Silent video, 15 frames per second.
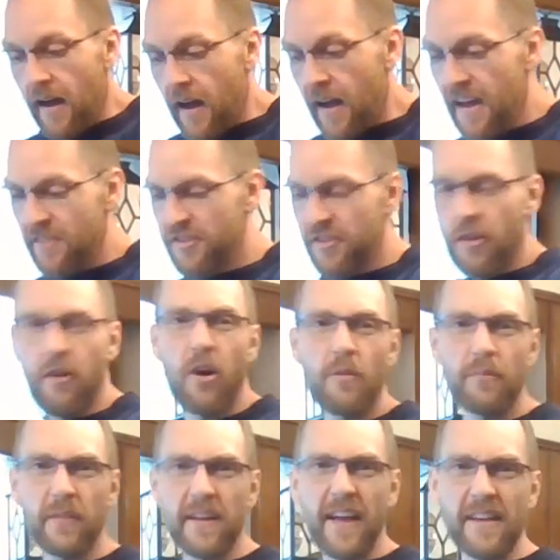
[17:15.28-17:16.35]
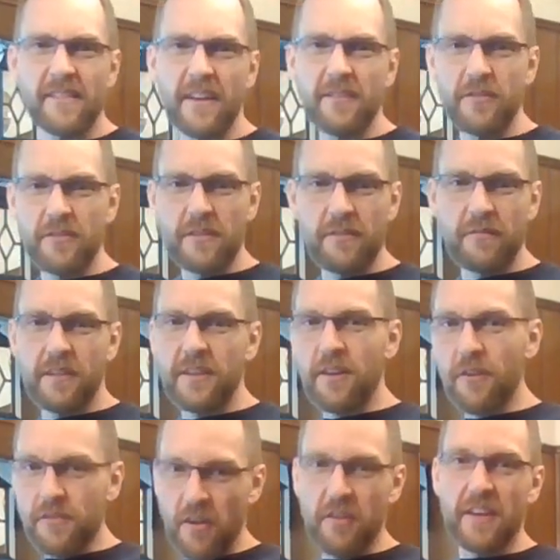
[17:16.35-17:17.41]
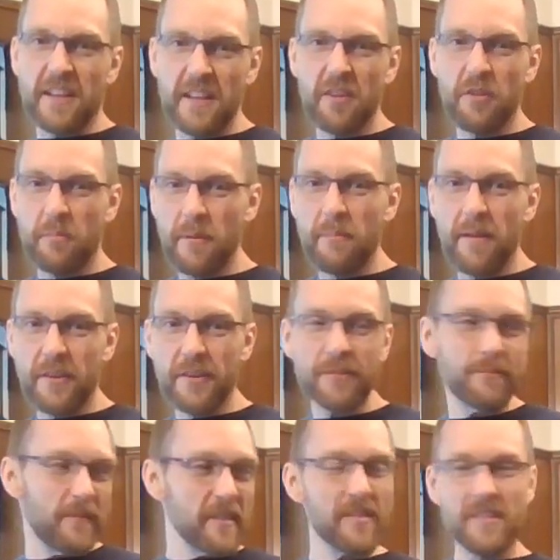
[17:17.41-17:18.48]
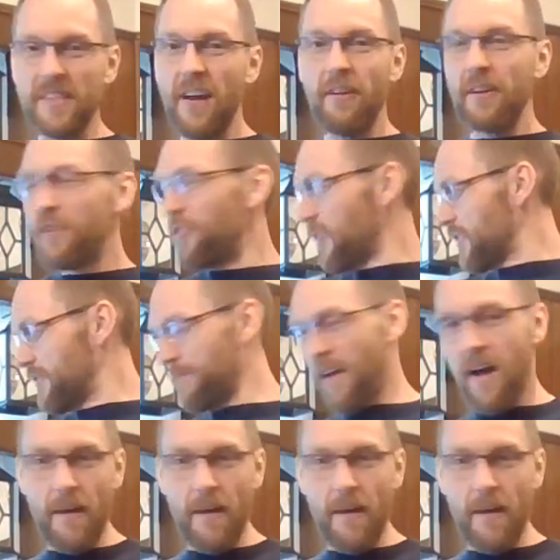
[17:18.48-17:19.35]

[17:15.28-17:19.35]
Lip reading: And hopefully as I do these videos, I'll get a little bit better. This is how I cook.